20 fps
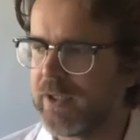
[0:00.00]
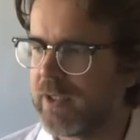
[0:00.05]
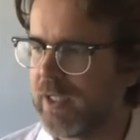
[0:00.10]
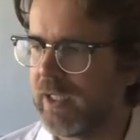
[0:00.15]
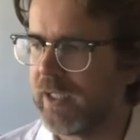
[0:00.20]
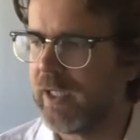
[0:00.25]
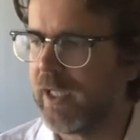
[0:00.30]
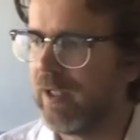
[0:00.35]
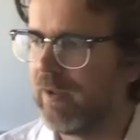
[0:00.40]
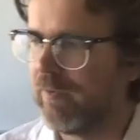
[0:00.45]
I
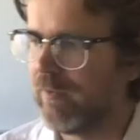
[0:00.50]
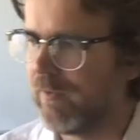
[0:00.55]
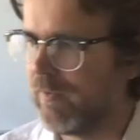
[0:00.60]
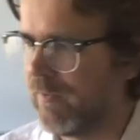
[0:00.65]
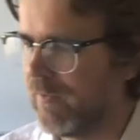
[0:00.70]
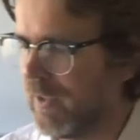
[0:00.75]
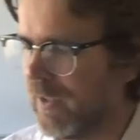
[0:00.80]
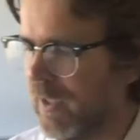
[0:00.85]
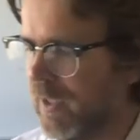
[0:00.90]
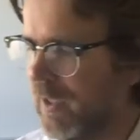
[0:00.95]
gave
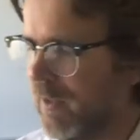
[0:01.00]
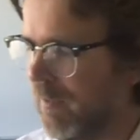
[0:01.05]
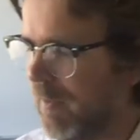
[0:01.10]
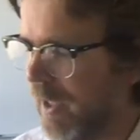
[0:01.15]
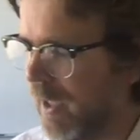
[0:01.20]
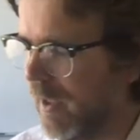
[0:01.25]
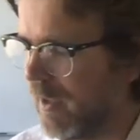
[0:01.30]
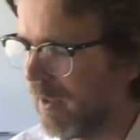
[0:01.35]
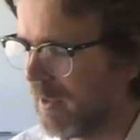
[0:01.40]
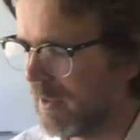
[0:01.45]
in
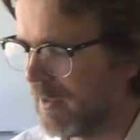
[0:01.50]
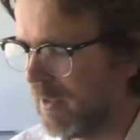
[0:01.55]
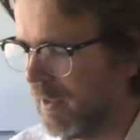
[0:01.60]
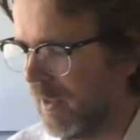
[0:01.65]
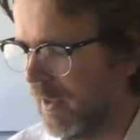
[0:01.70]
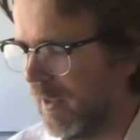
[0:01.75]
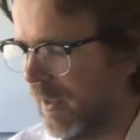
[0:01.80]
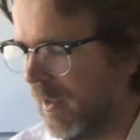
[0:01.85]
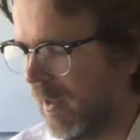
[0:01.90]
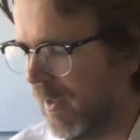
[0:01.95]
Paris,
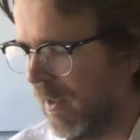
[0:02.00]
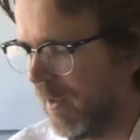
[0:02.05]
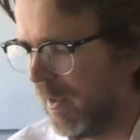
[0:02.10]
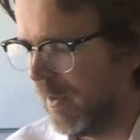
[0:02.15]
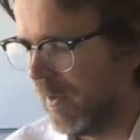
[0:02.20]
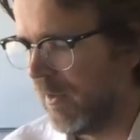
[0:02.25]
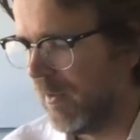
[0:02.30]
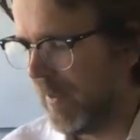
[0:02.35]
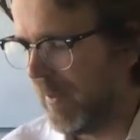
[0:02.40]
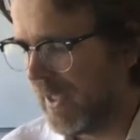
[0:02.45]

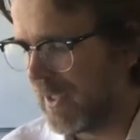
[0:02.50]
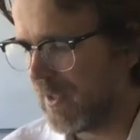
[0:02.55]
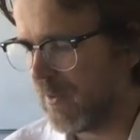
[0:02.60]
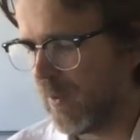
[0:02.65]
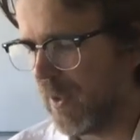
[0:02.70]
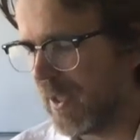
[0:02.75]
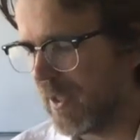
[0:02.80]
the best way to